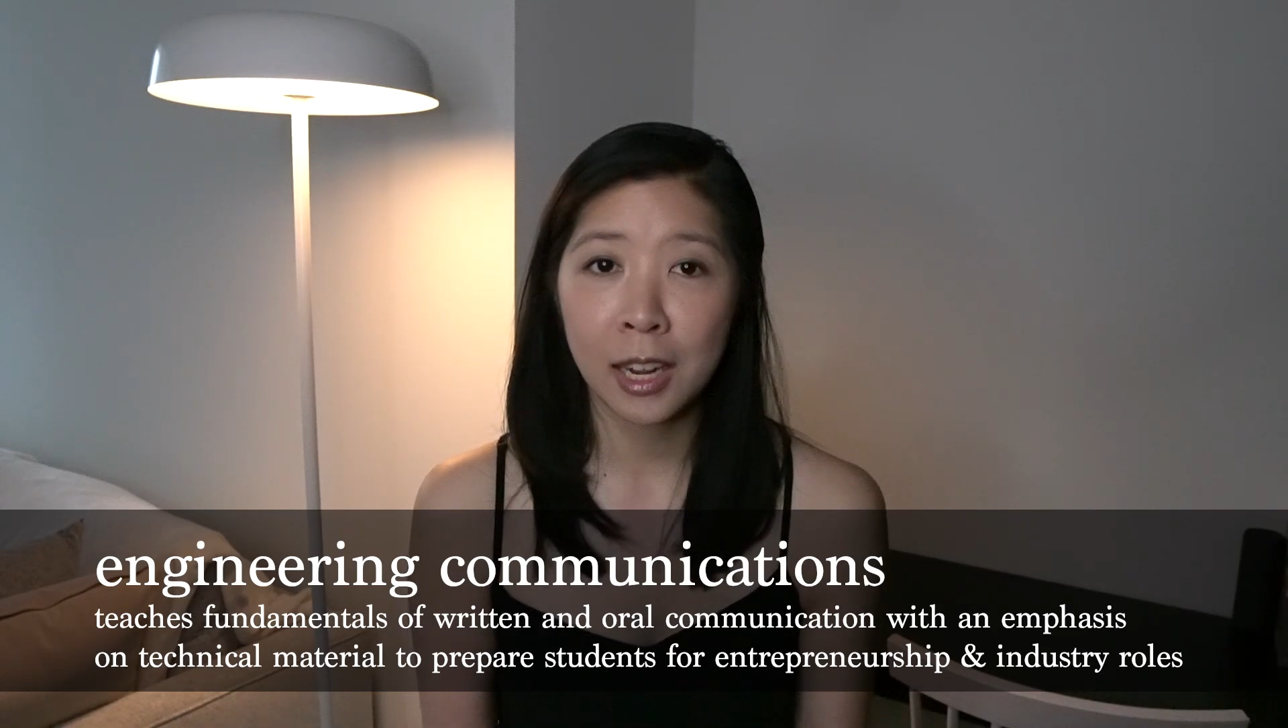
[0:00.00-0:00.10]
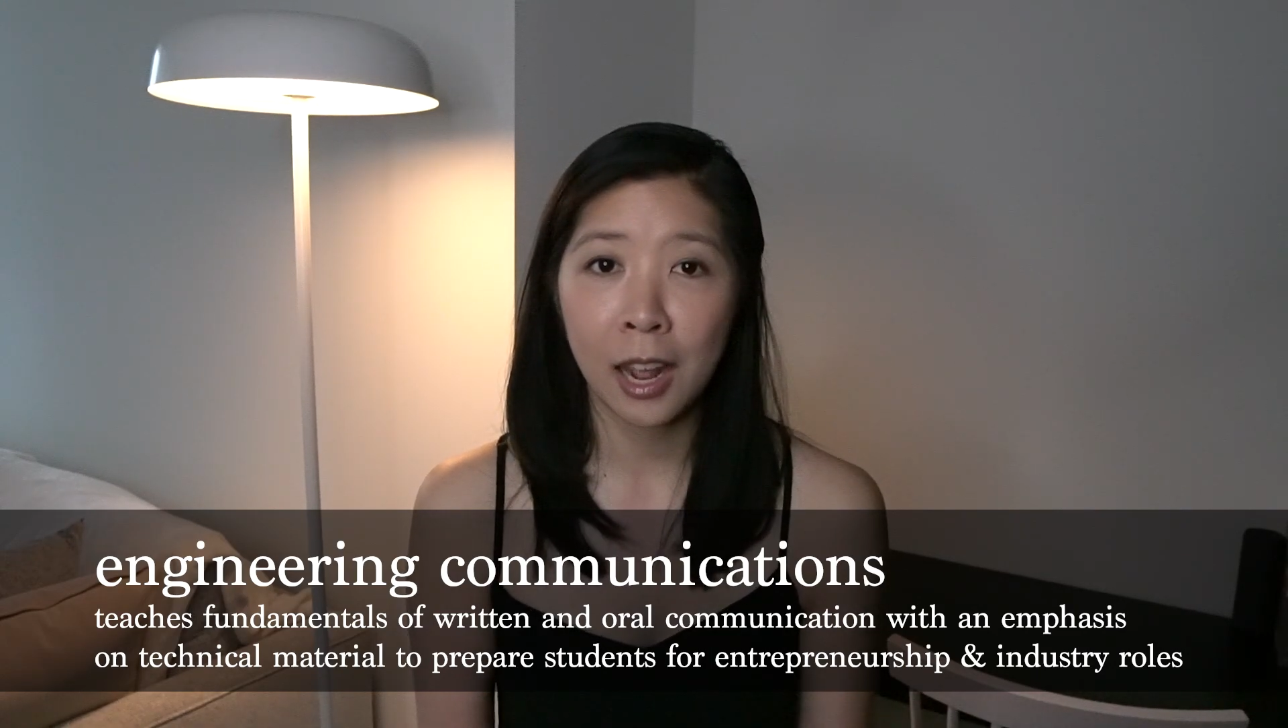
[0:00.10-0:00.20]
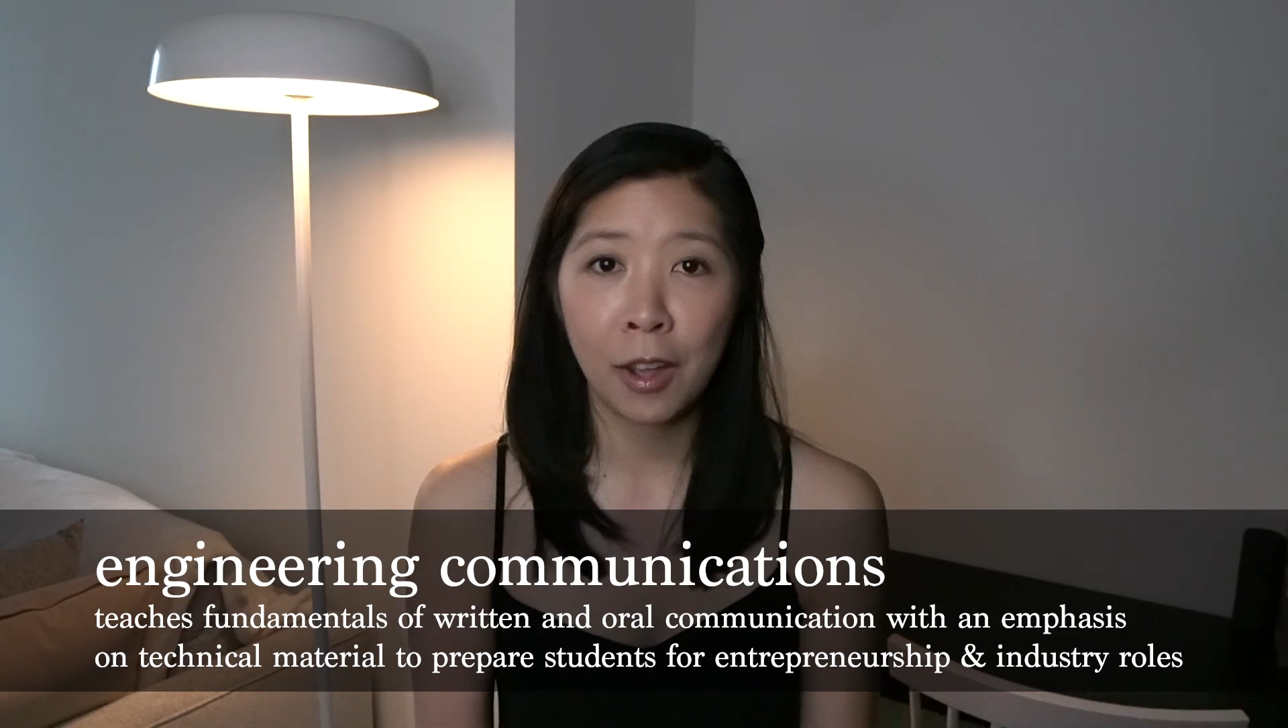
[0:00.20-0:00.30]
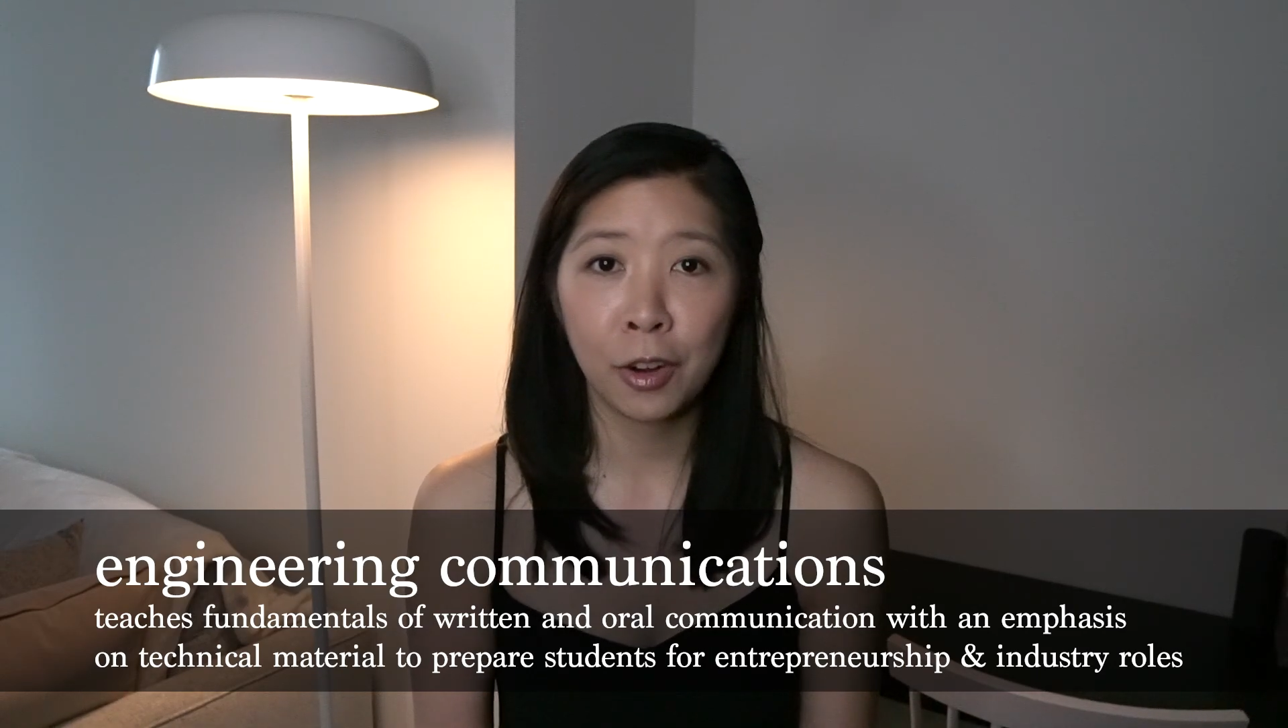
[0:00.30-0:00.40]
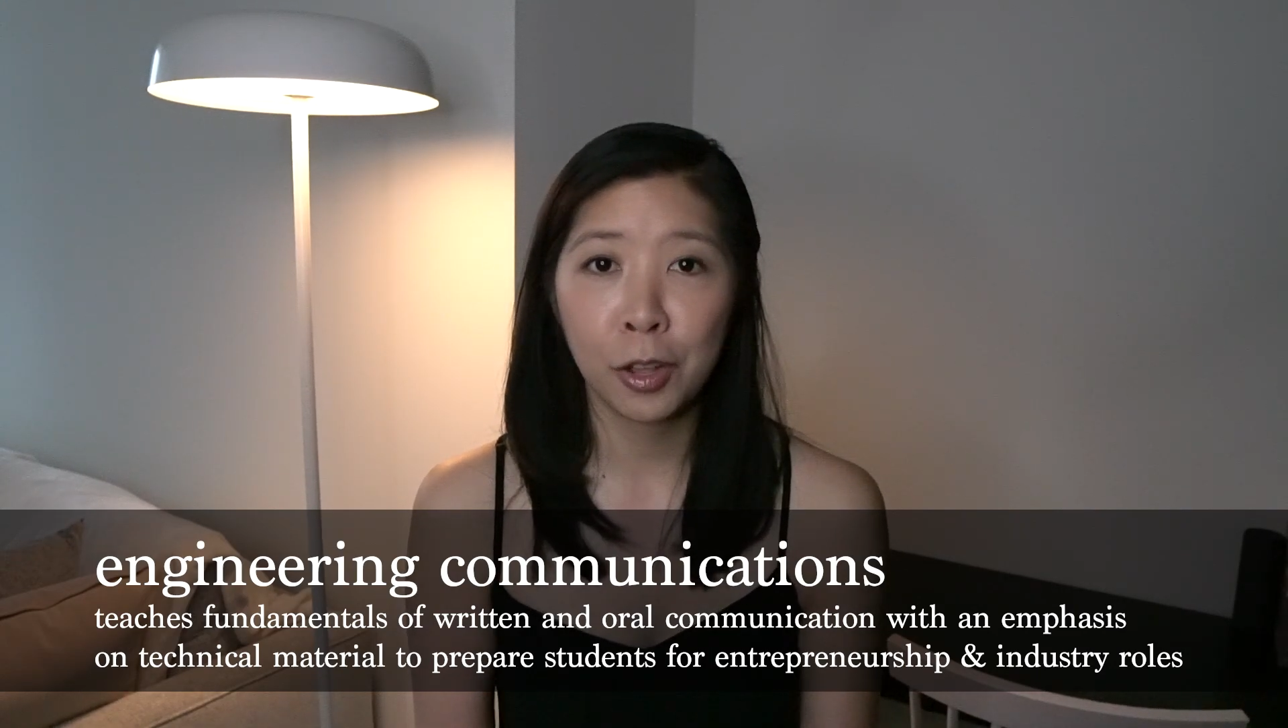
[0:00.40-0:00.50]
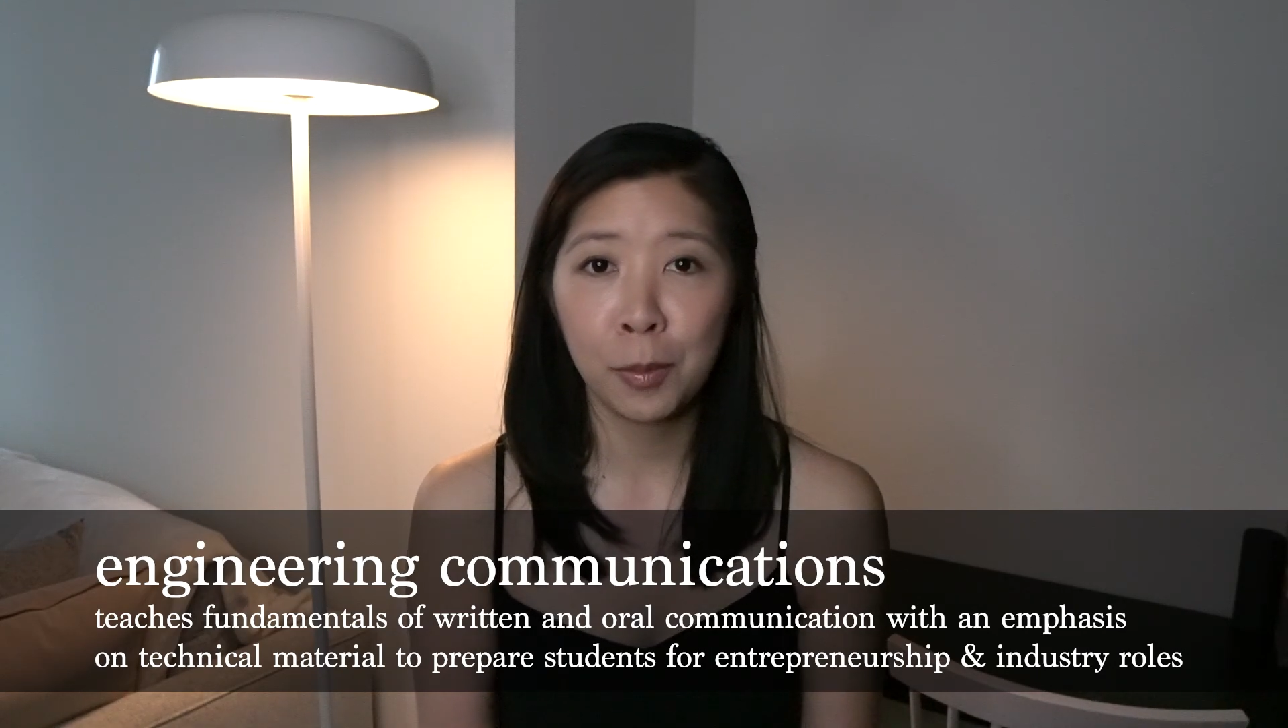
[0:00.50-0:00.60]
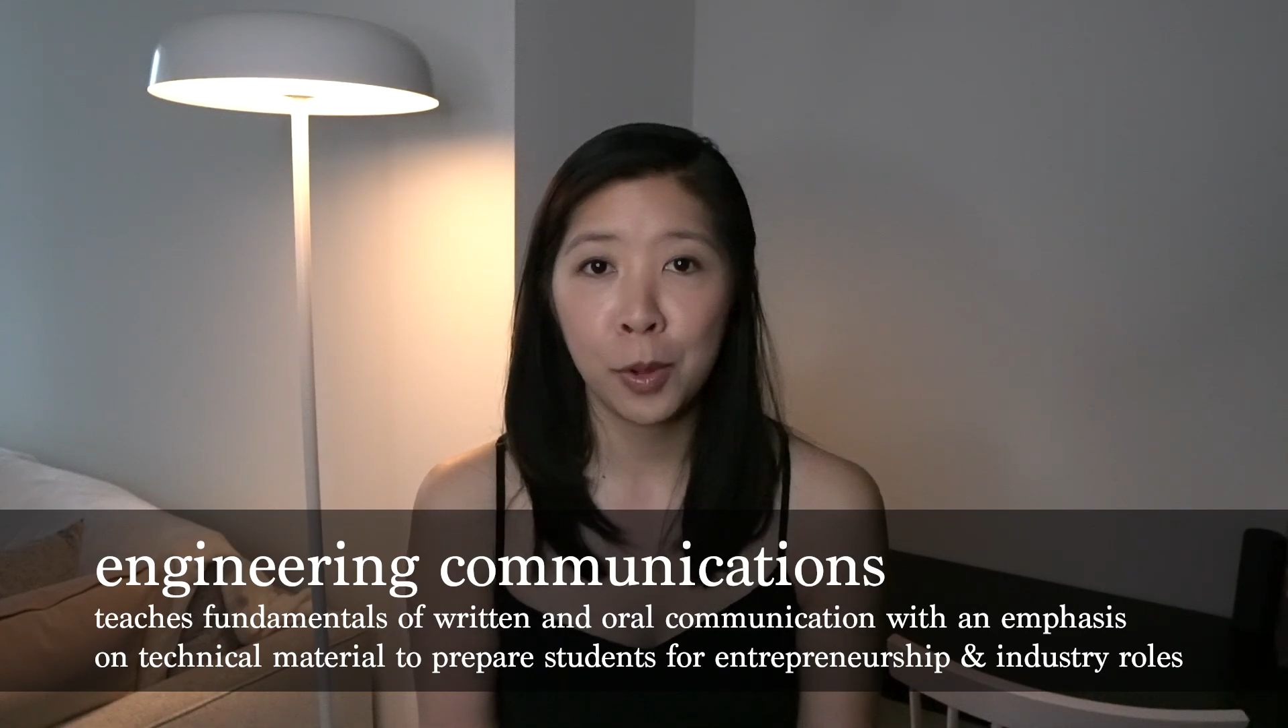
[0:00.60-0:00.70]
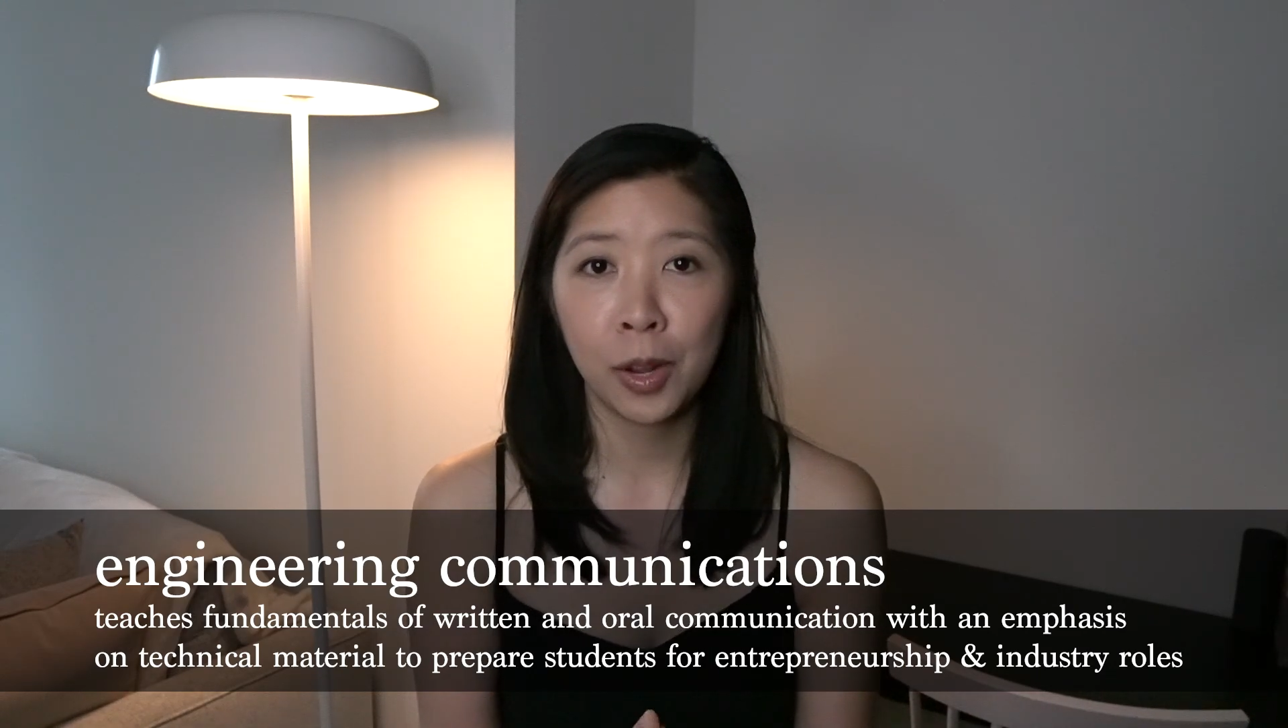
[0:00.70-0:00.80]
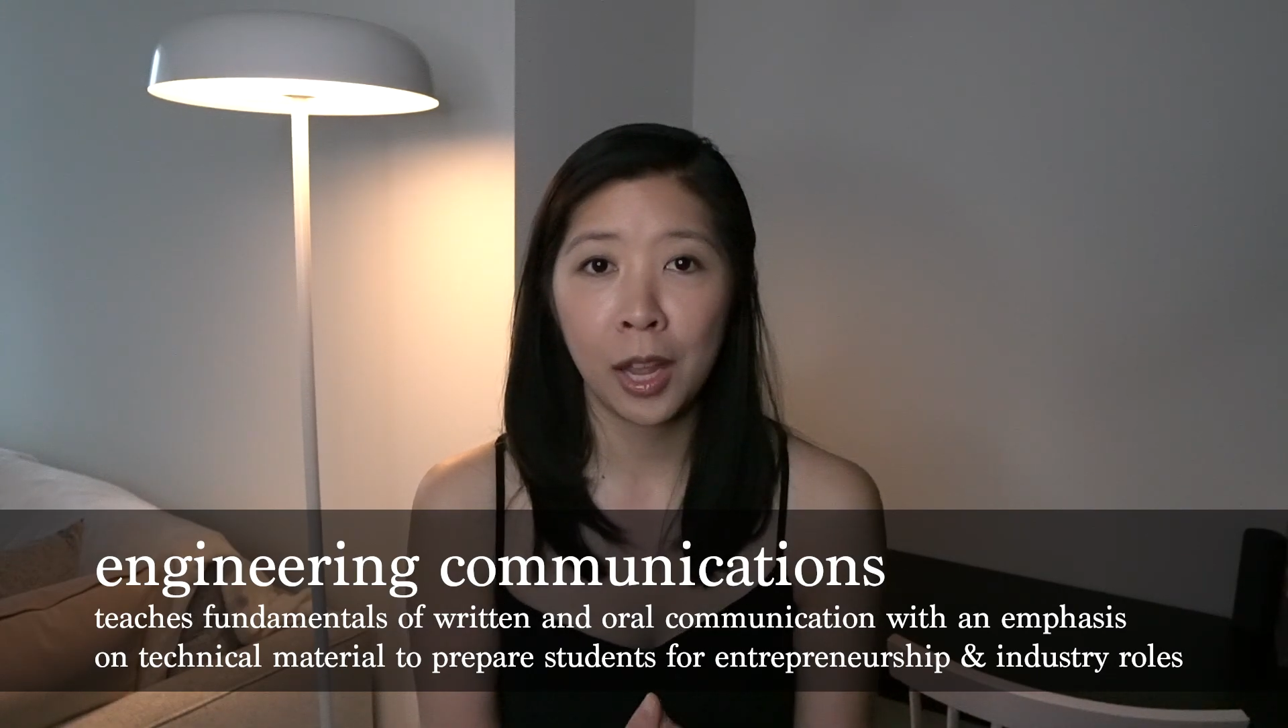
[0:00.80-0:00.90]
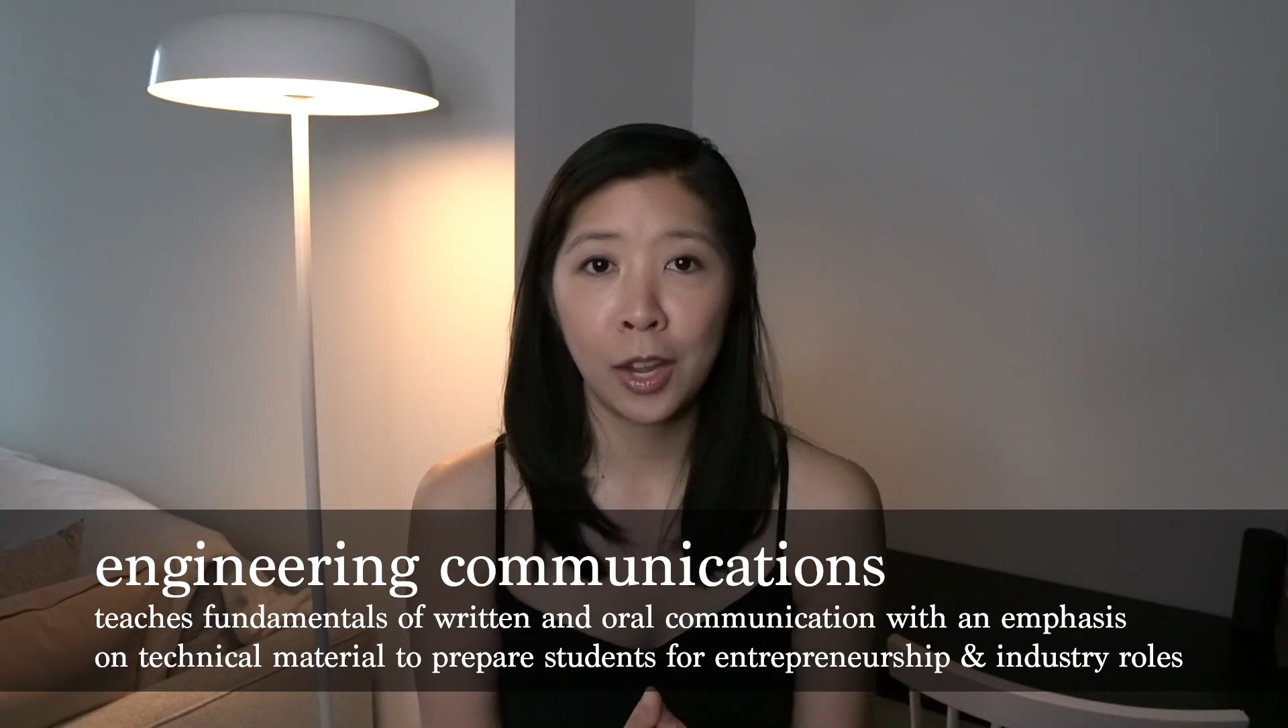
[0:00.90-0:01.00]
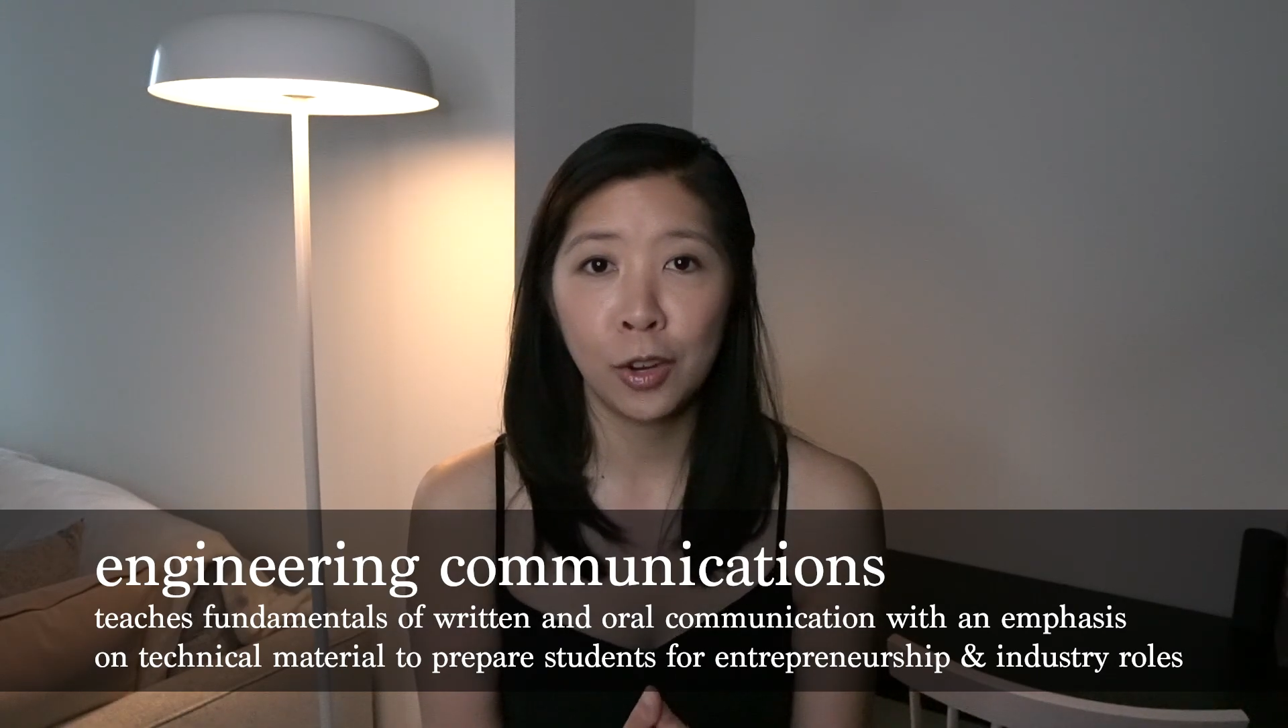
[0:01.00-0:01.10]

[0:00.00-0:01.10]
and how to communicate